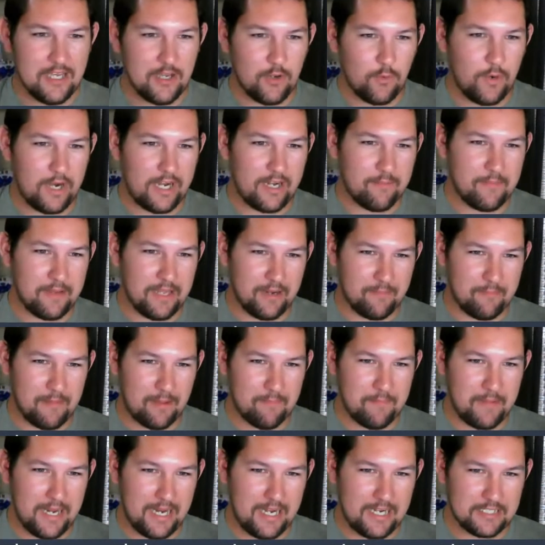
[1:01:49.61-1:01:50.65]
Wait a minute. My
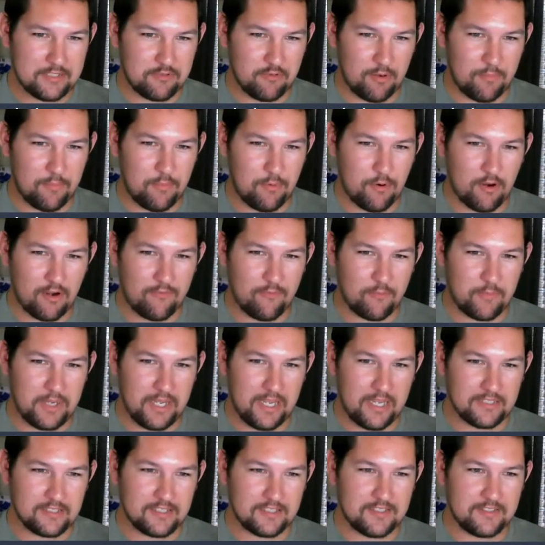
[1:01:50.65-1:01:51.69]
man is a reporter from
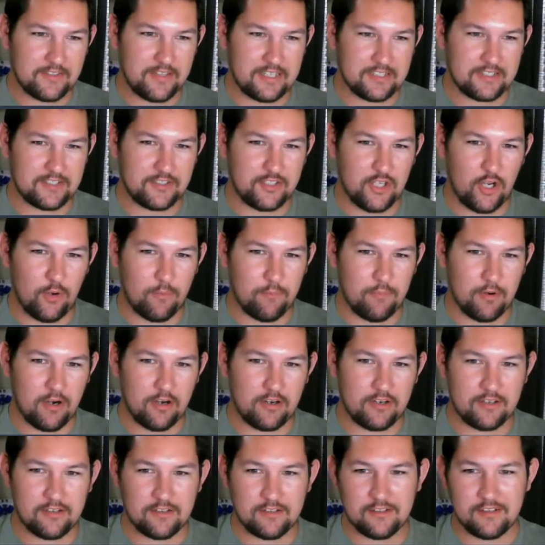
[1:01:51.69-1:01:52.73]
Kansas. That's dope,
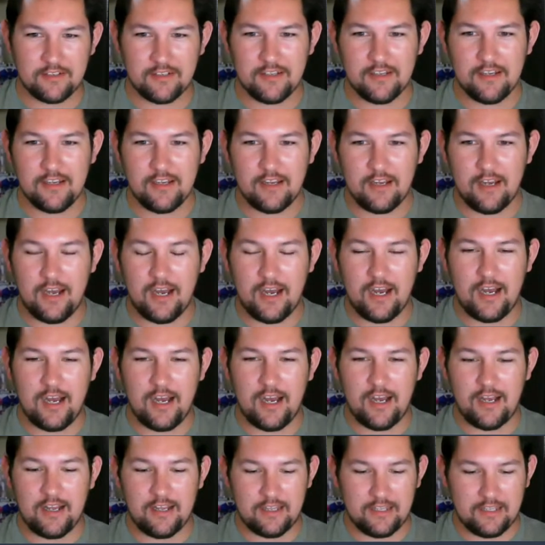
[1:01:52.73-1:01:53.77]
Berk.
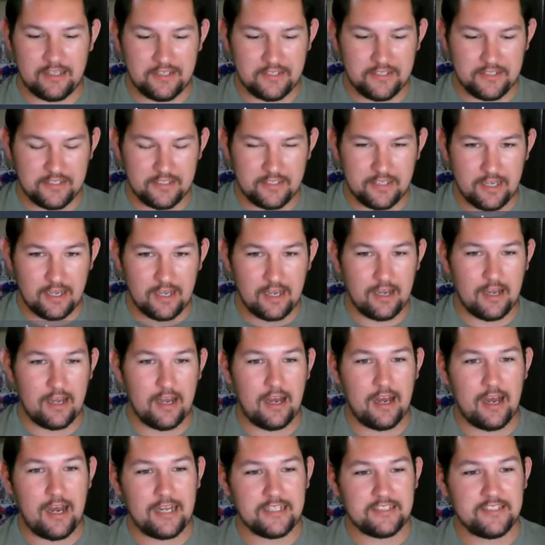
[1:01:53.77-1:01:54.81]
Uh,
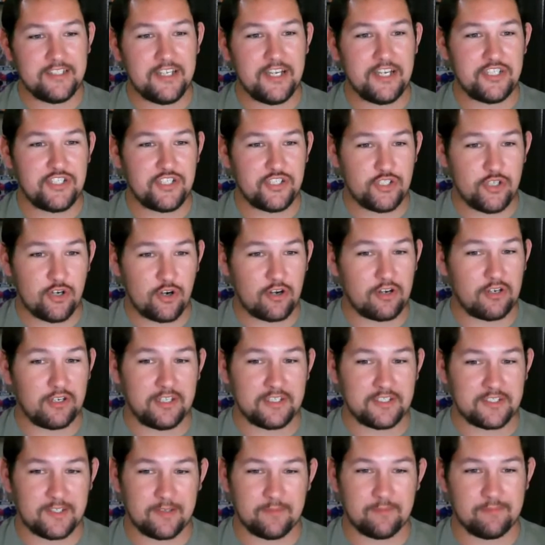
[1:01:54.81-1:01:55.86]
I teach
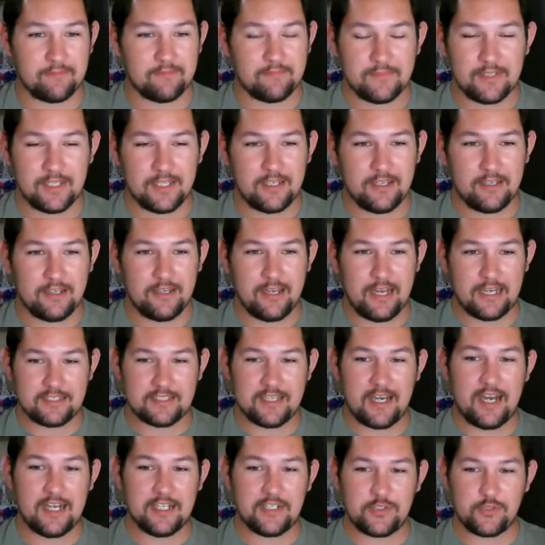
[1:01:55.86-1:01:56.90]
journalism at the
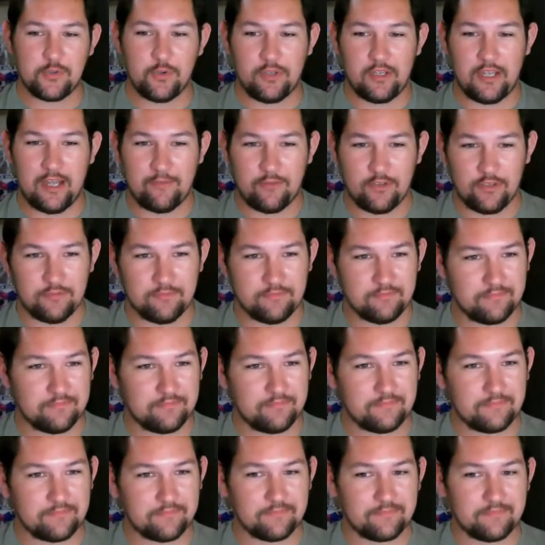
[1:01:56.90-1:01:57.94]
high school level.
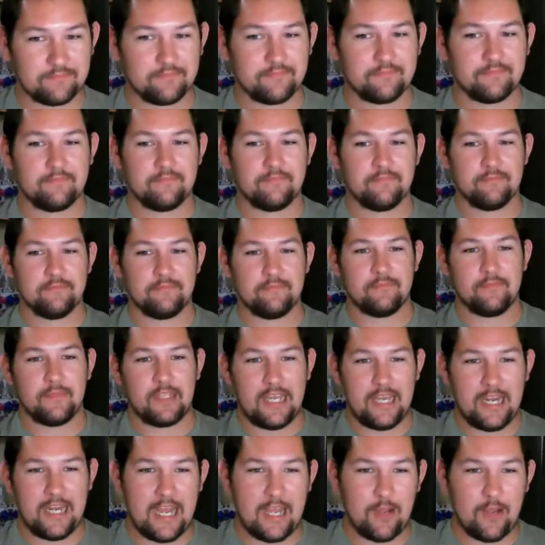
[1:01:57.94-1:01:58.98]

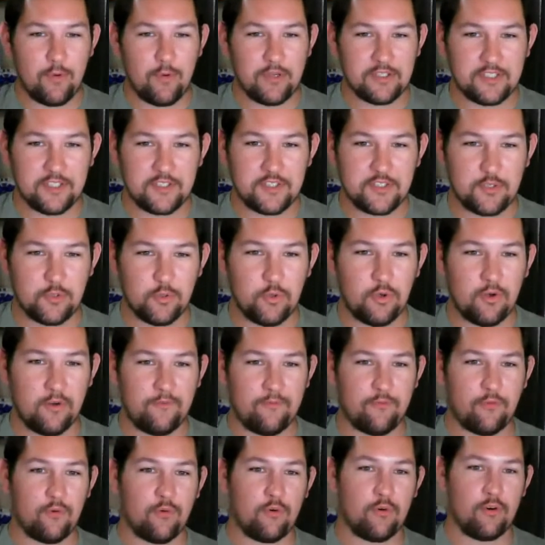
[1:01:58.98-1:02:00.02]
And I went to school
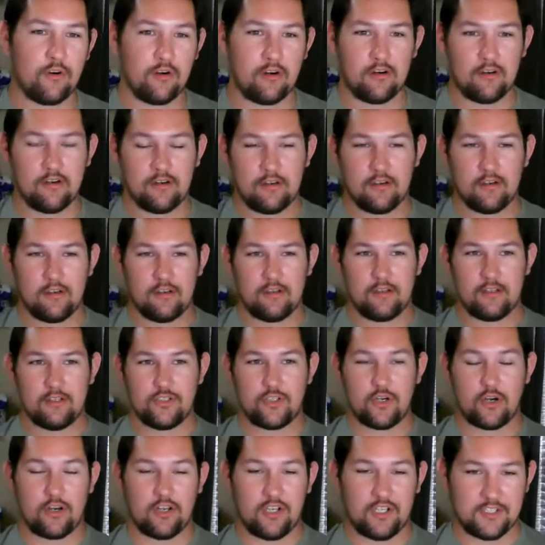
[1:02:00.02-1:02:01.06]
for
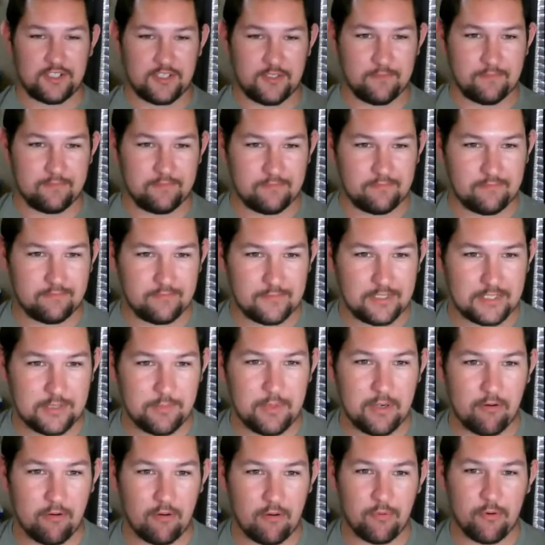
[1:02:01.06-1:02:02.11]
journalism to
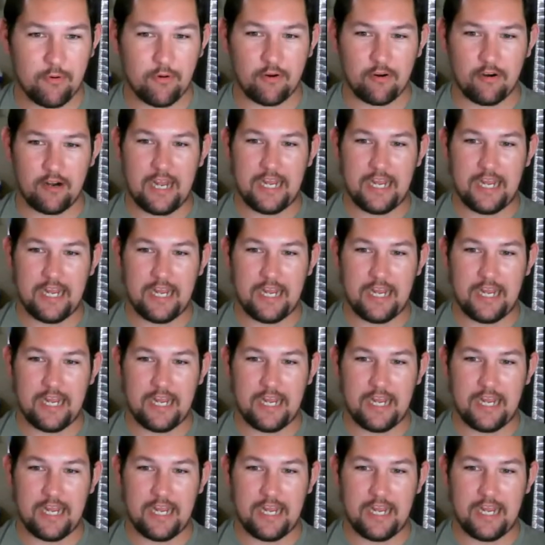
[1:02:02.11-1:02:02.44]
be a reporter.